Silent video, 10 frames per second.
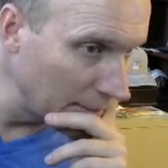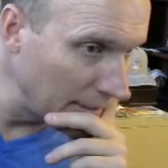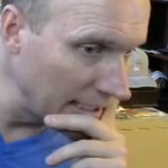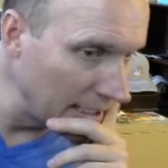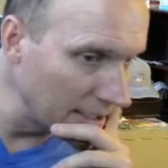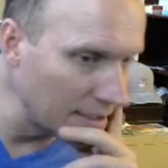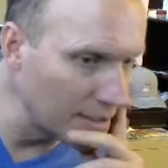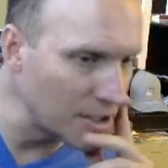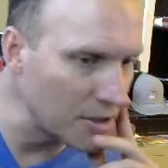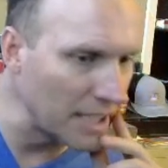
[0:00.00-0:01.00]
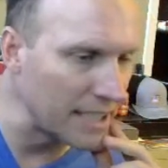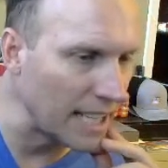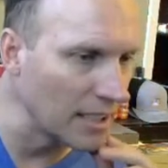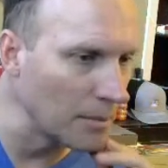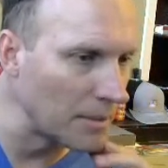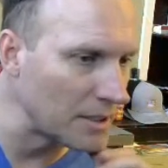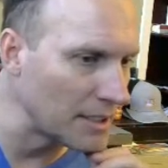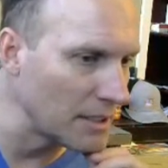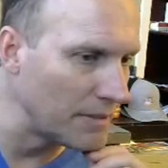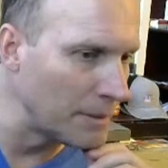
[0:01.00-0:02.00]
get it stretched out a little bit so I can
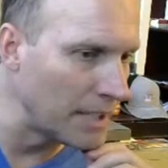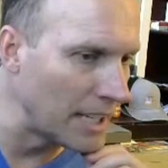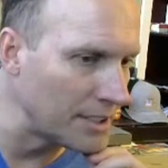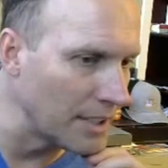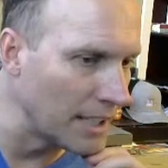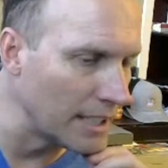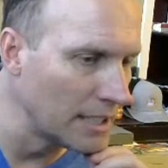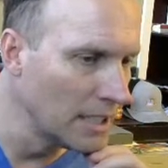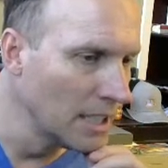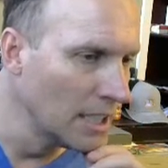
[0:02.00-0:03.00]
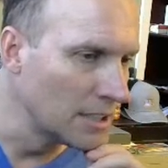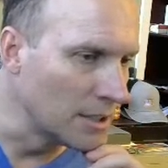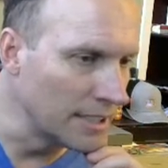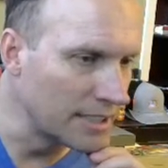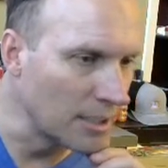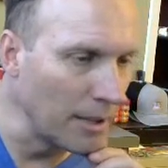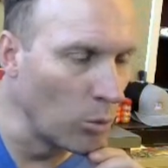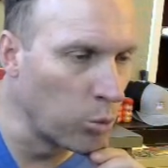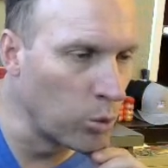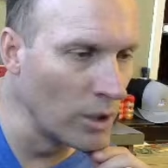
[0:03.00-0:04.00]
do a Fibonacci on it. So this is going to be a
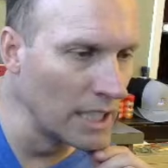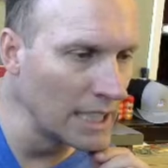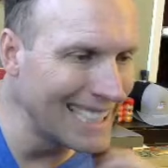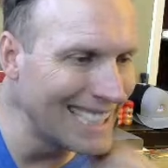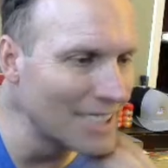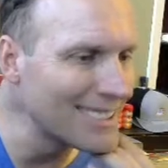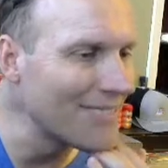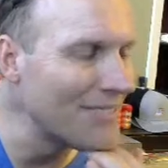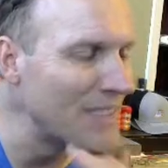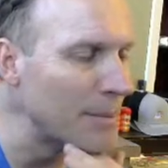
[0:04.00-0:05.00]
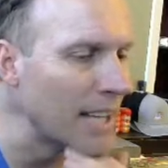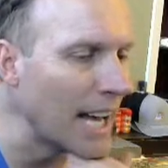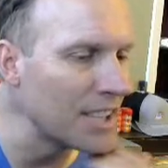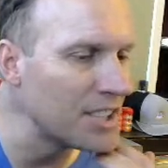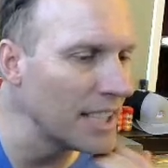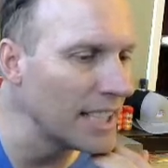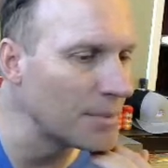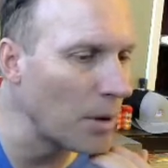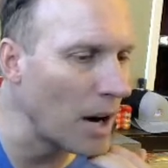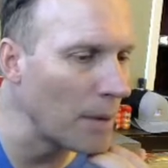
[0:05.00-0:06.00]
really interesting Fibonacci. It's
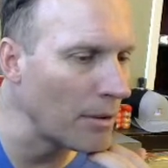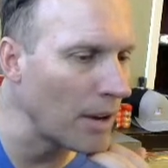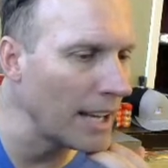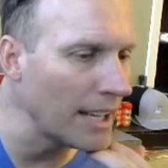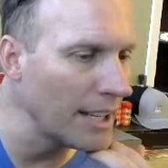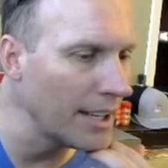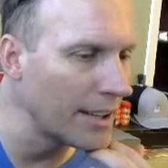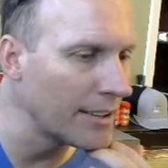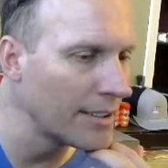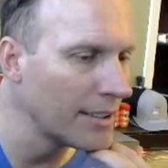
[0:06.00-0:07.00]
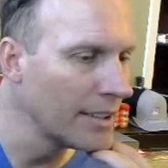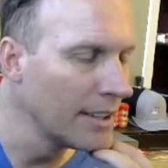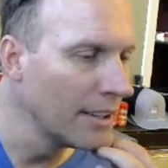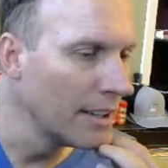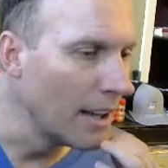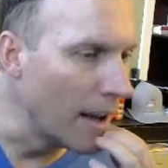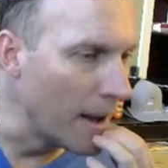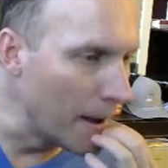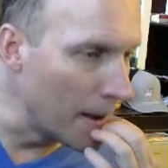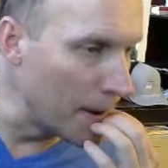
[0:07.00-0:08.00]
probably right here.
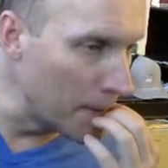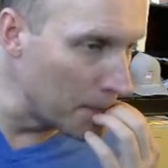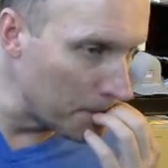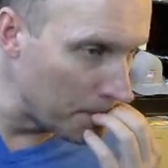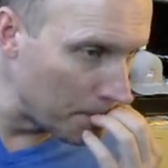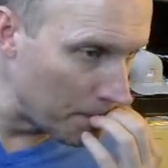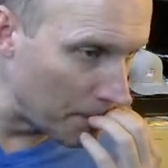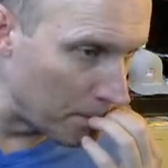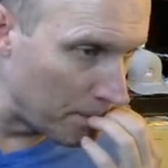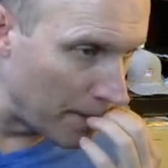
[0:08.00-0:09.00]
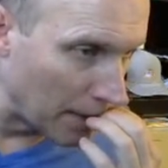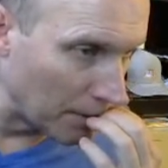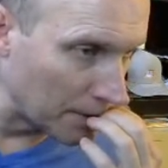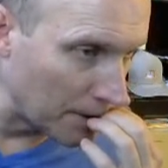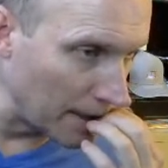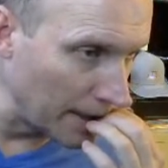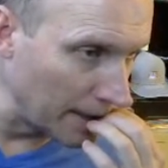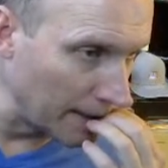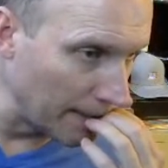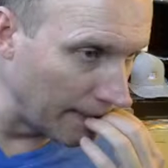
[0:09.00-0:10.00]
The better one's right
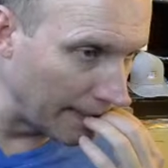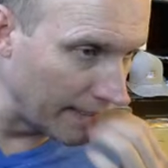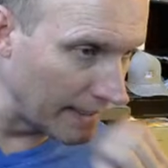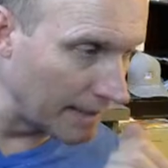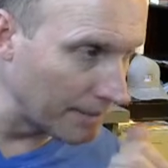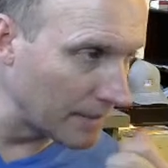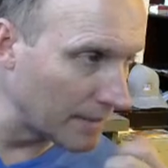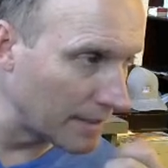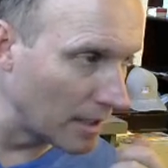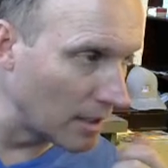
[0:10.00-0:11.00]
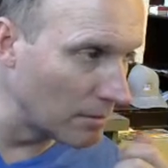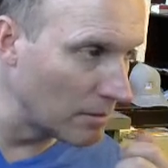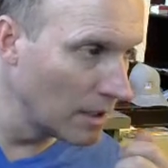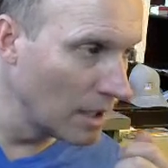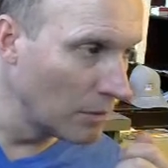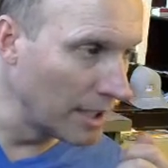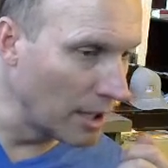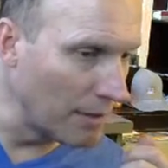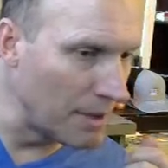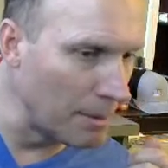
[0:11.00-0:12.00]
here, though, I think. So If we go
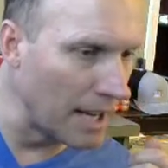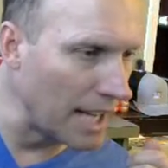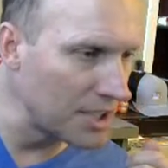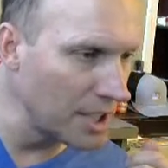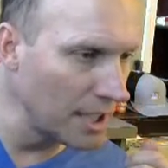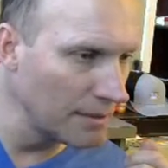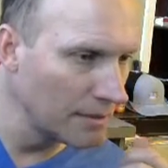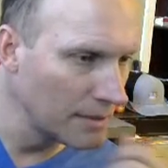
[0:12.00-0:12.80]
Fibonacci,